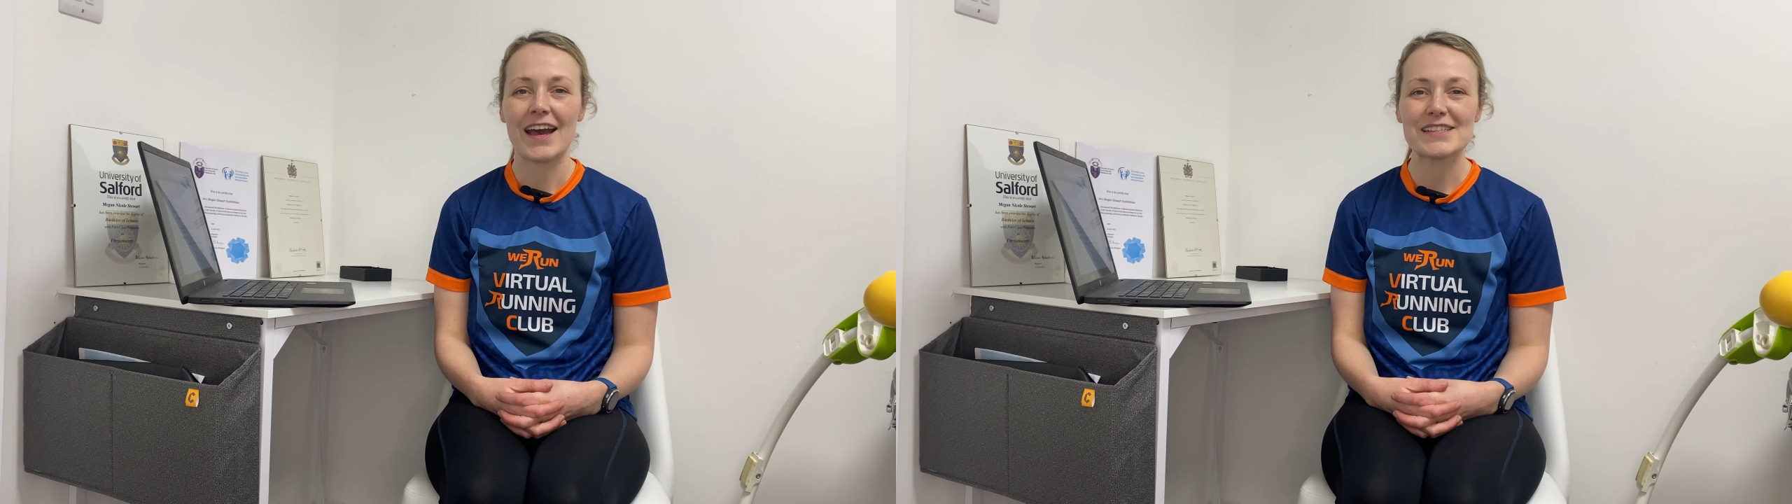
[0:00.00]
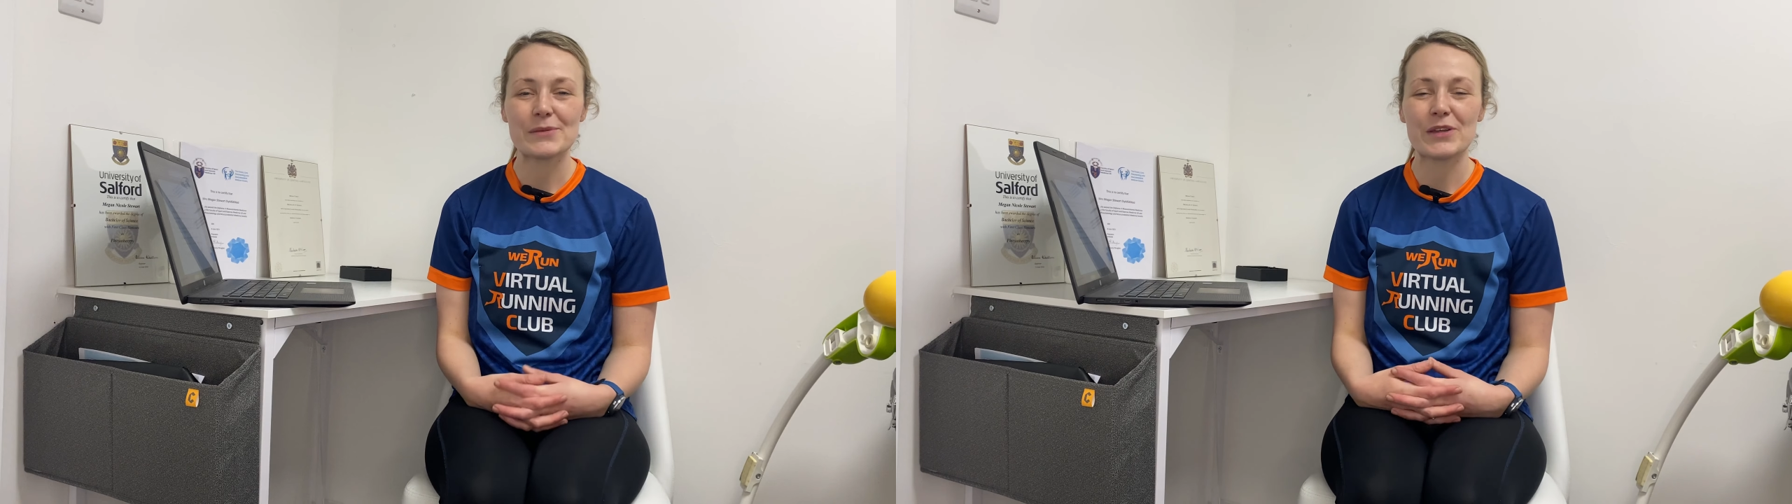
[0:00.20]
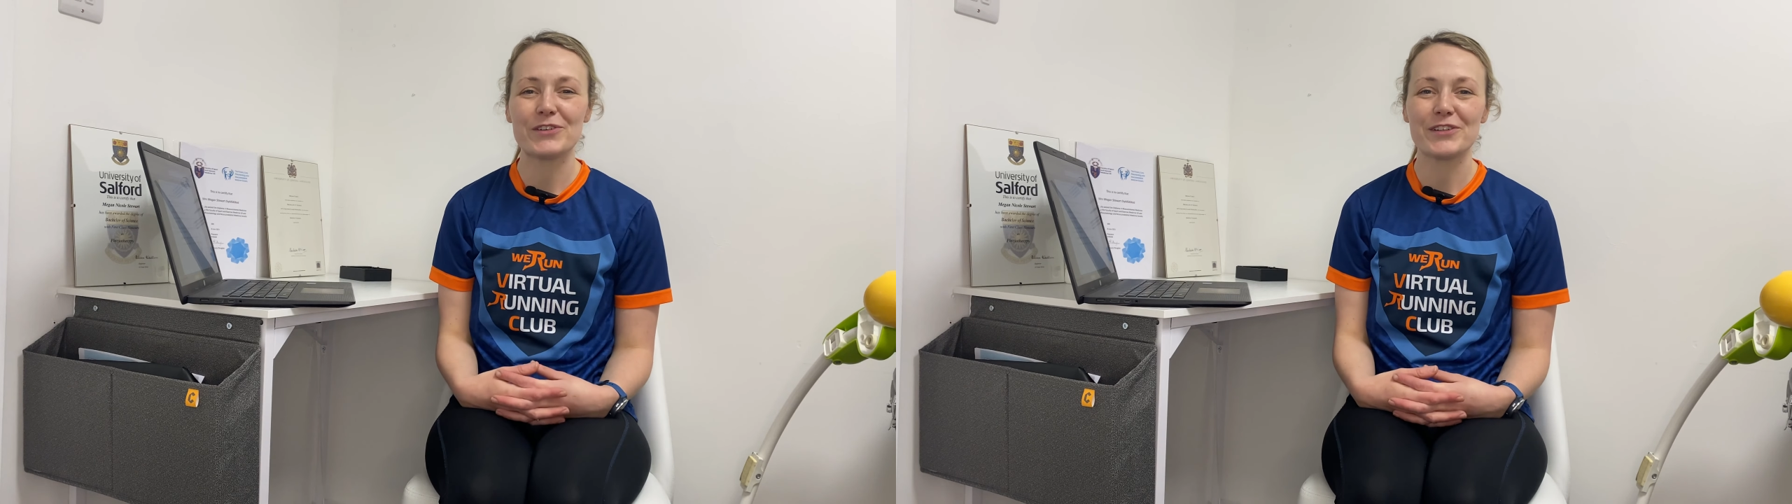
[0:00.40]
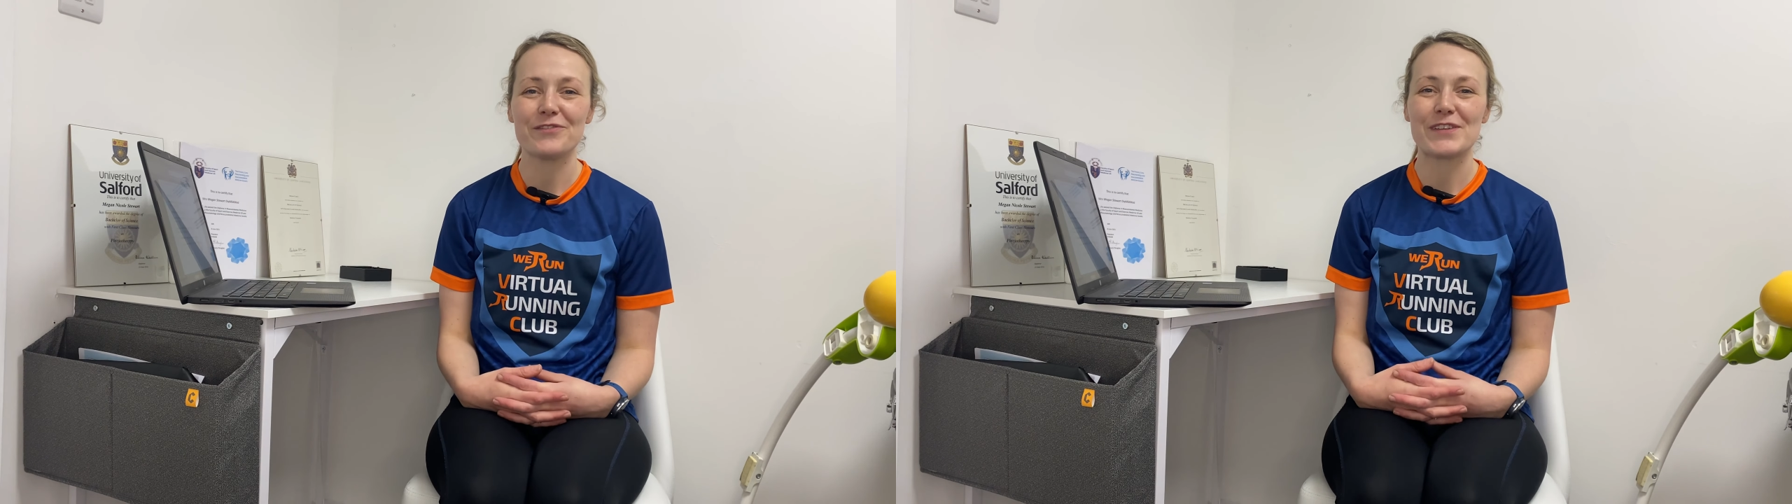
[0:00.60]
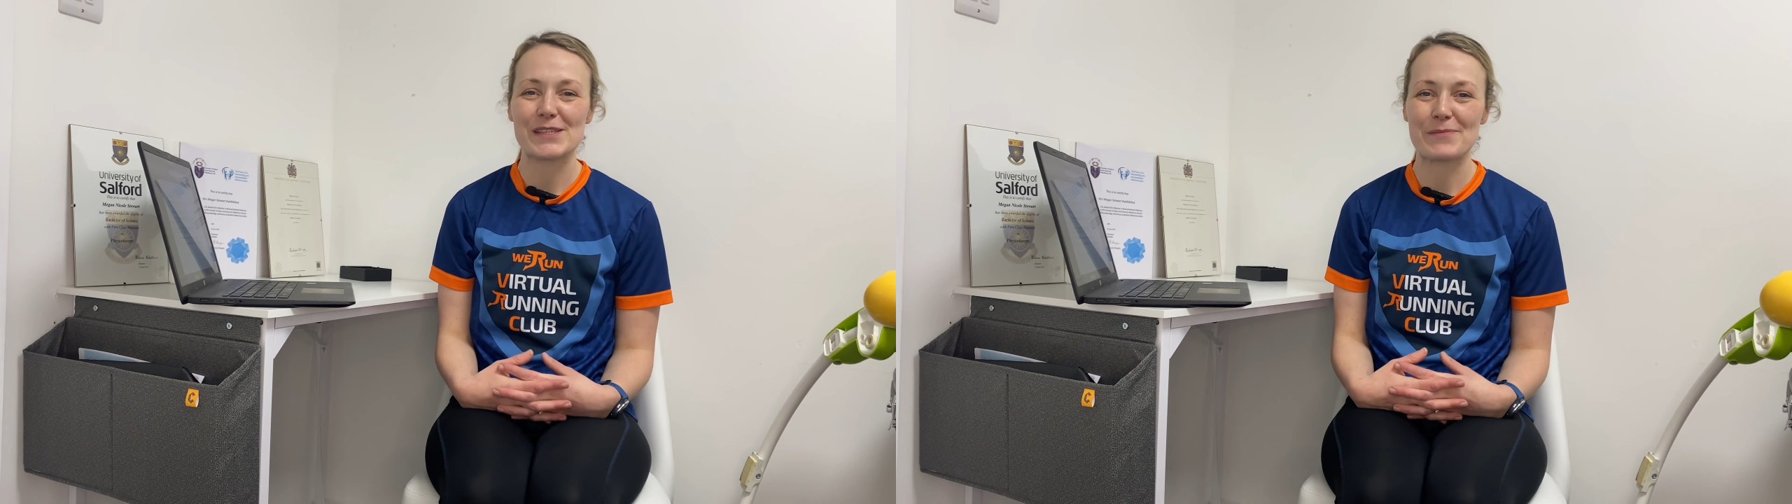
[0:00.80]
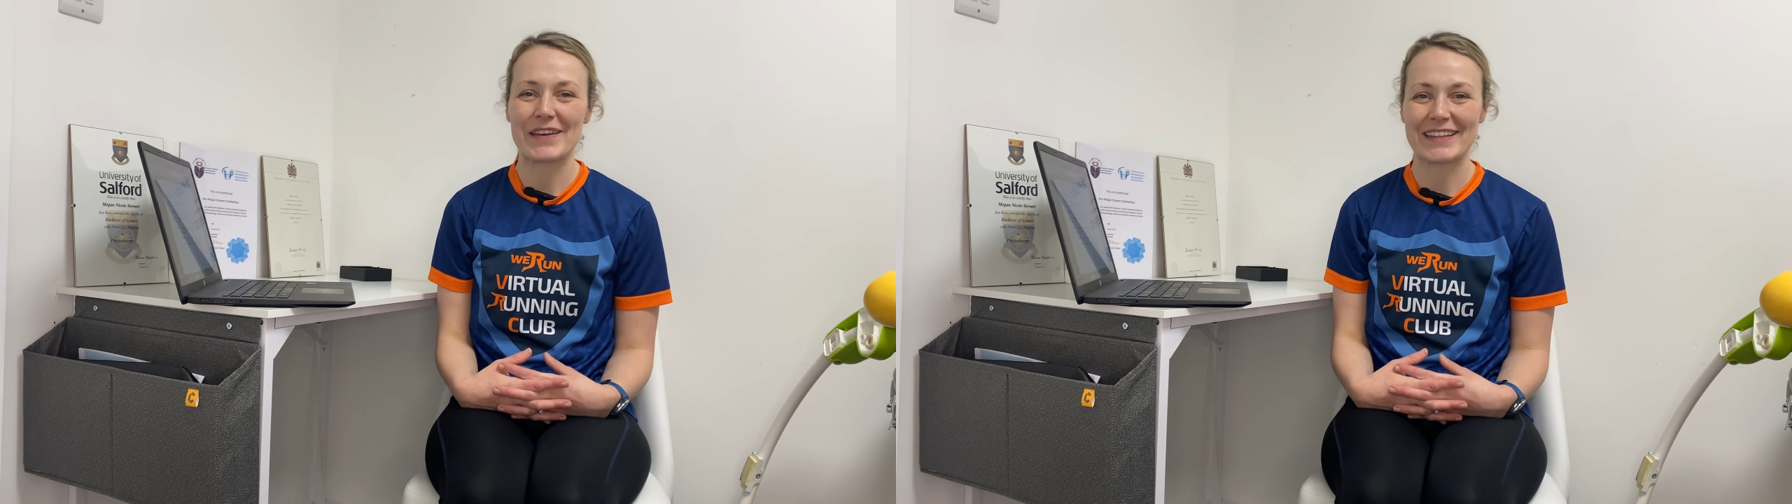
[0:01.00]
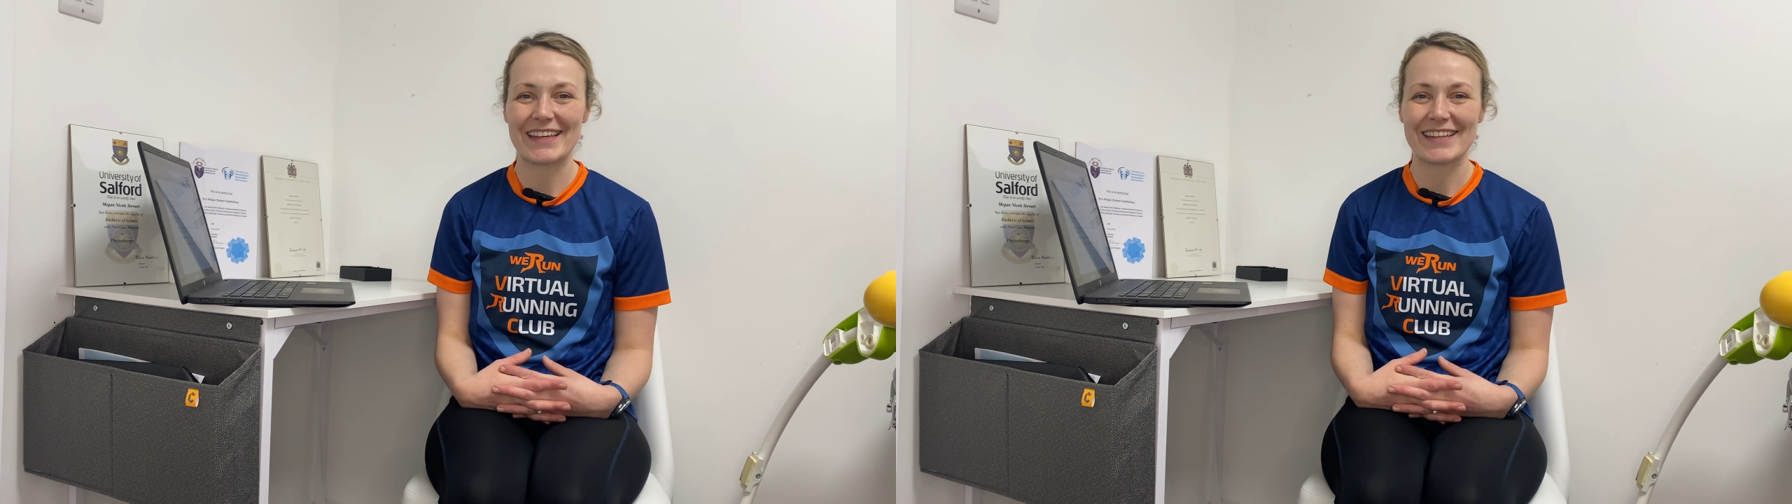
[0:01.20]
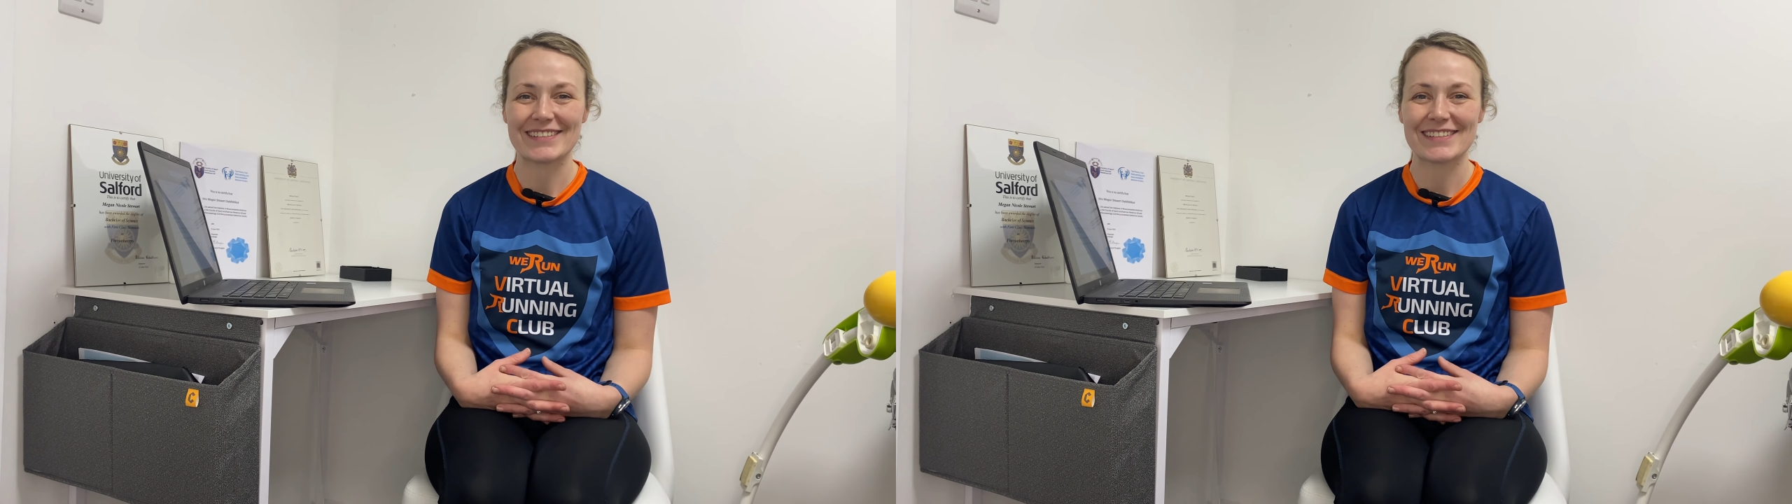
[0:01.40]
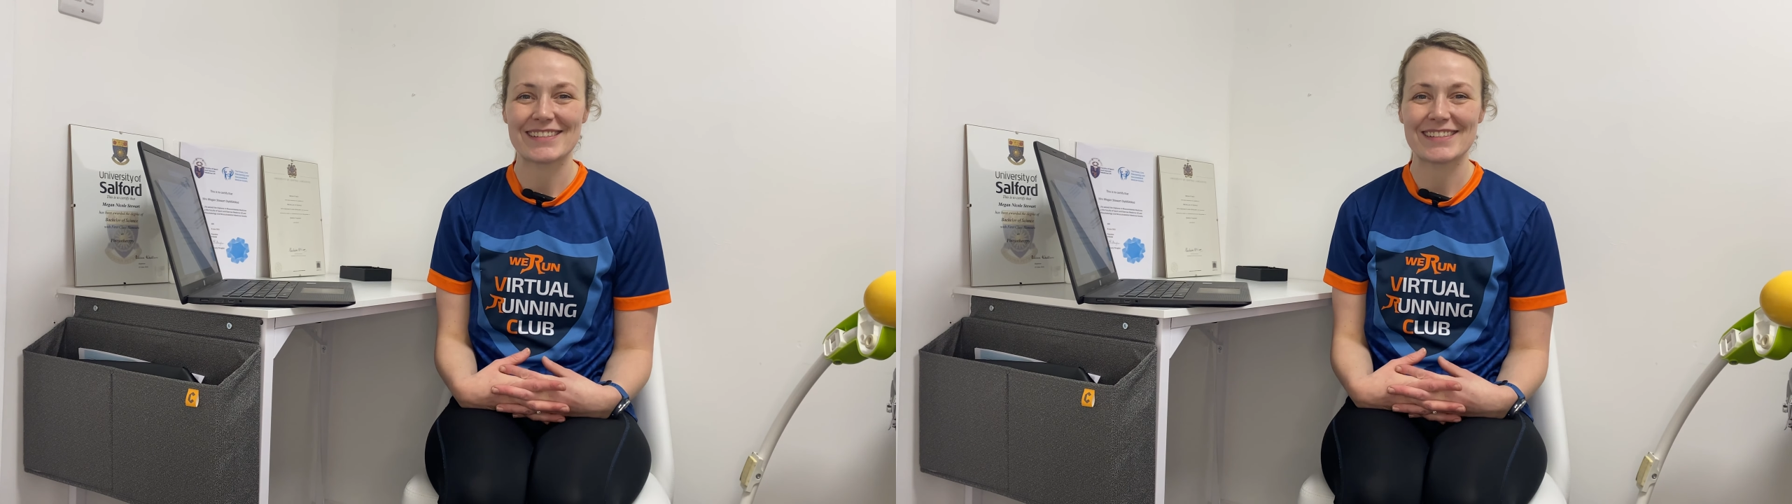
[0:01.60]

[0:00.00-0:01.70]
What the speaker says: Hi team, We Run Physio, Megan here.